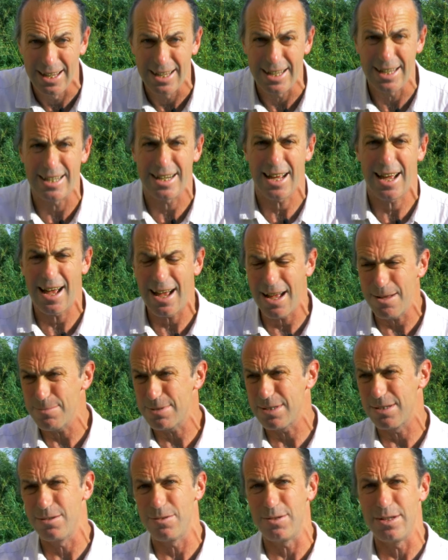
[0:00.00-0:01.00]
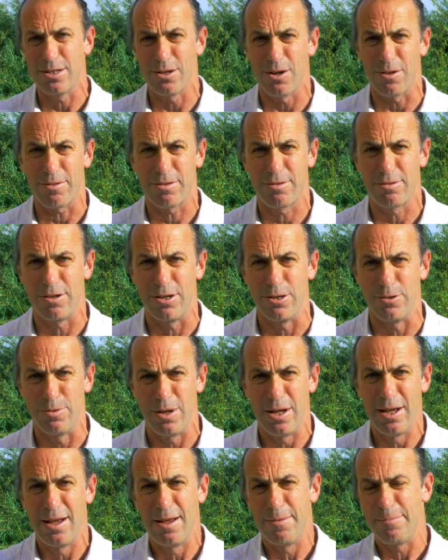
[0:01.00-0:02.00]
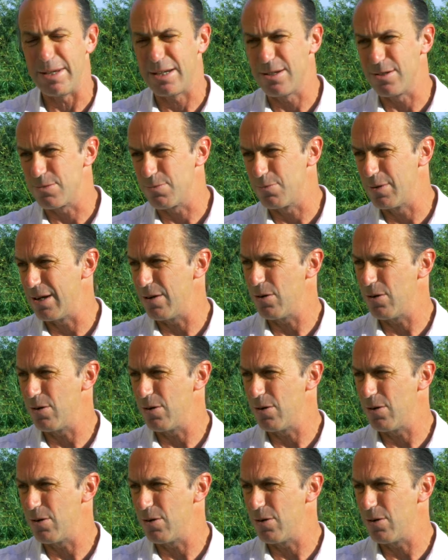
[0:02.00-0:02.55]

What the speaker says: It absolutely got through because